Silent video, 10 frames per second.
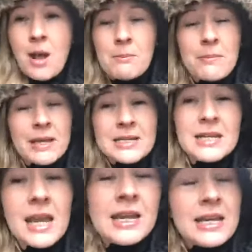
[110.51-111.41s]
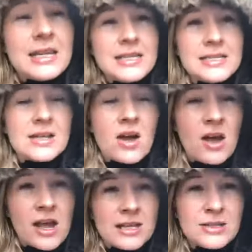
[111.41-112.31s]
Monday is
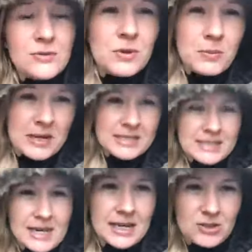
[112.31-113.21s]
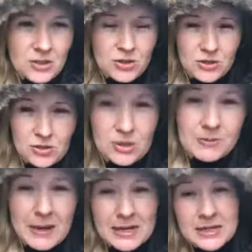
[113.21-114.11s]
kind of the best day to
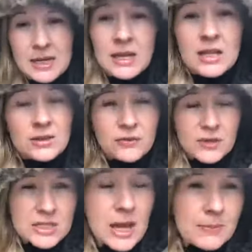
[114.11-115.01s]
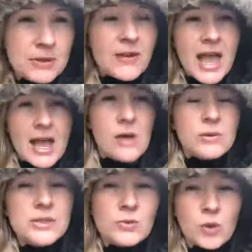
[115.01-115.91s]
spend the first couple of
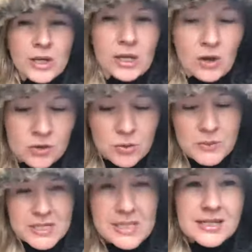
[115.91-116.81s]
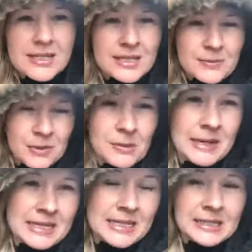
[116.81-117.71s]
hours working on your business,
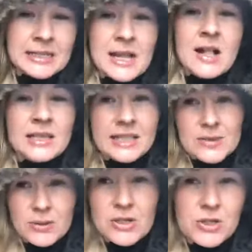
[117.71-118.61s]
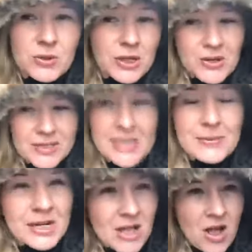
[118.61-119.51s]
implementing. That's what I do. I go and see
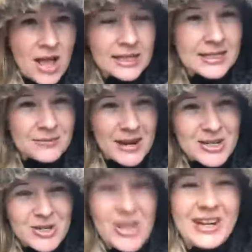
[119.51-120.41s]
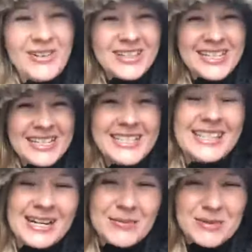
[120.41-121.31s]
my clients and make sure that everything's set up